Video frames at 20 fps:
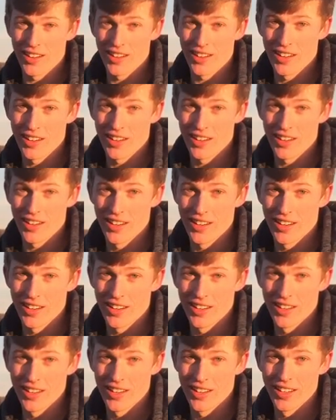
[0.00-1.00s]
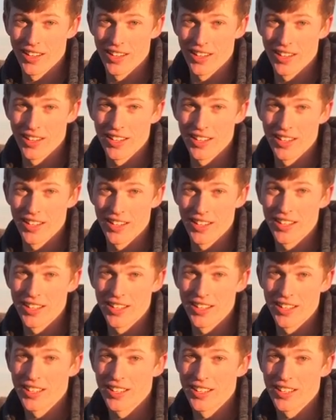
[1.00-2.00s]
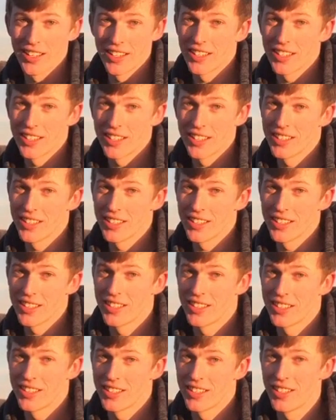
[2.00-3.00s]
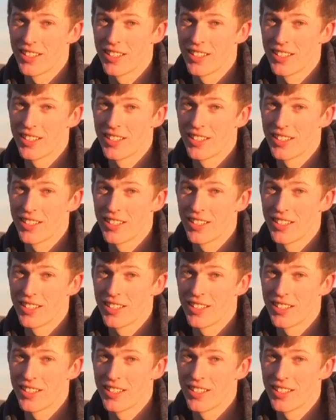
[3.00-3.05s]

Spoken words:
Nothing is said.